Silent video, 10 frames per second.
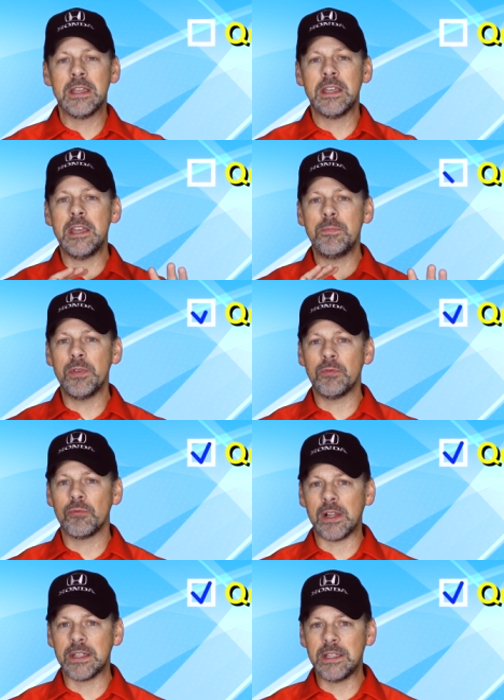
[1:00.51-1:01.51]
Keep it
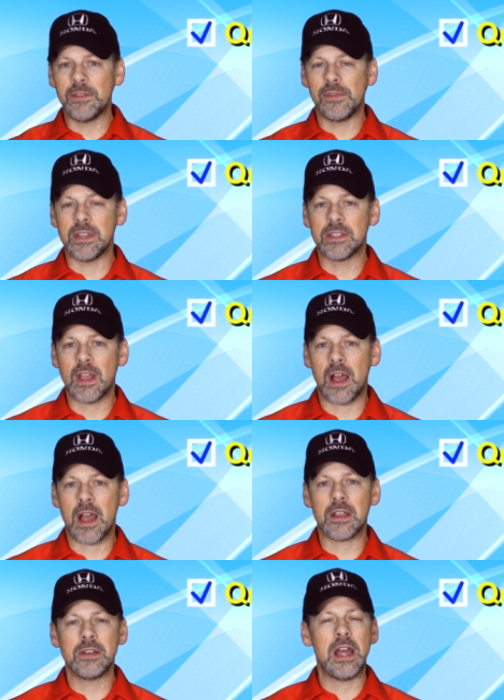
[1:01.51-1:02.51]
relatively
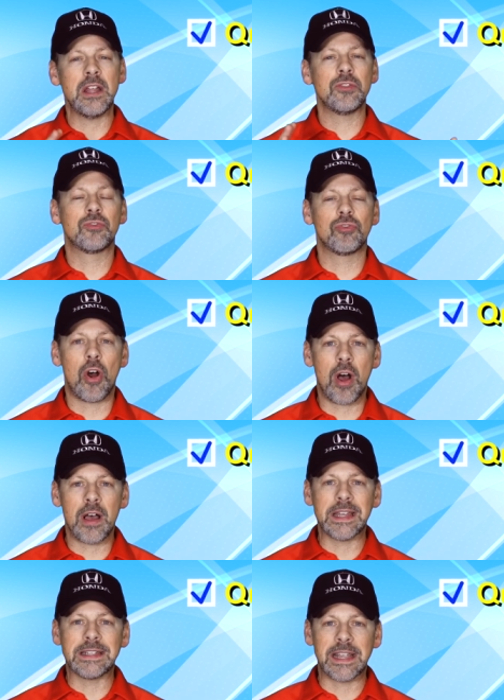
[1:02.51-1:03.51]
stock, not draw
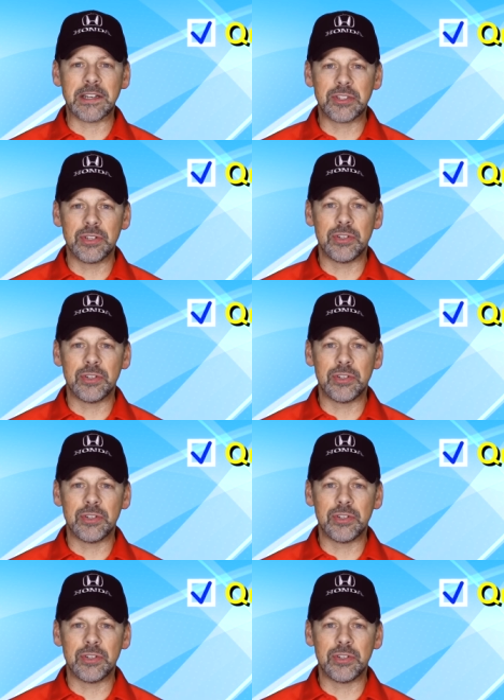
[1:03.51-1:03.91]
attention